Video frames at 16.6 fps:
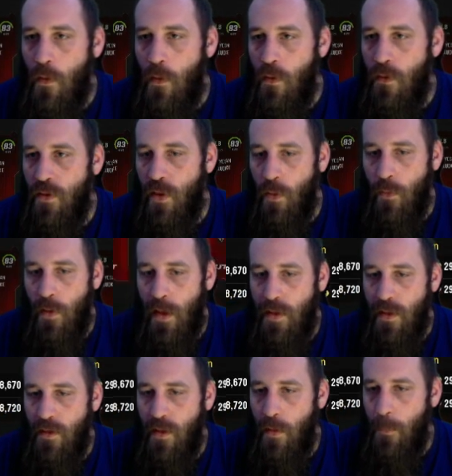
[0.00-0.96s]
So
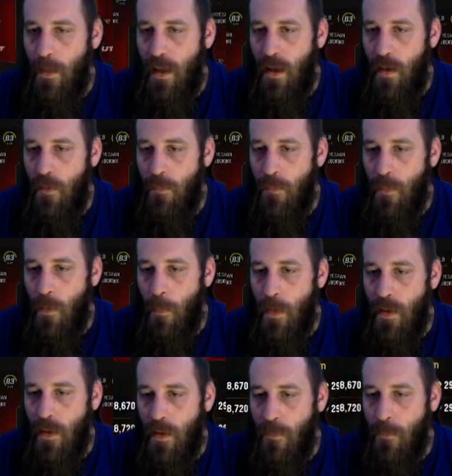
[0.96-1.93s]
that's going to be it for
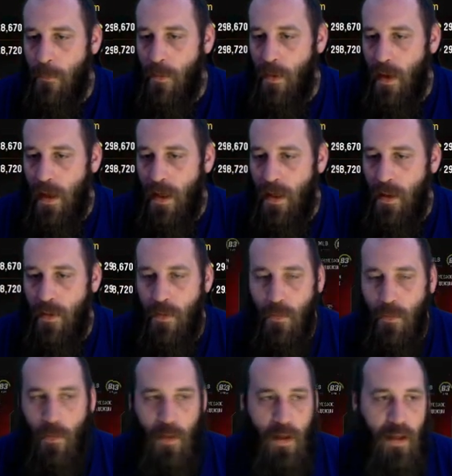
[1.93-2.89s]
the
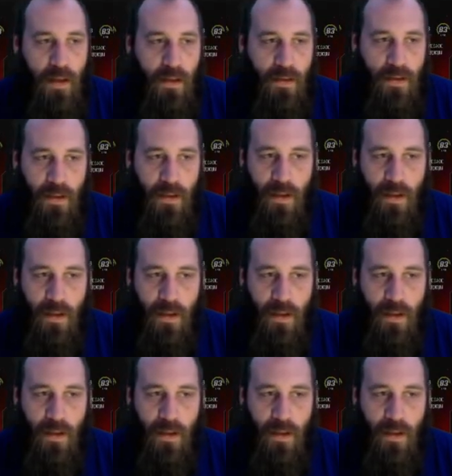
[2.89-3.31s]
83s.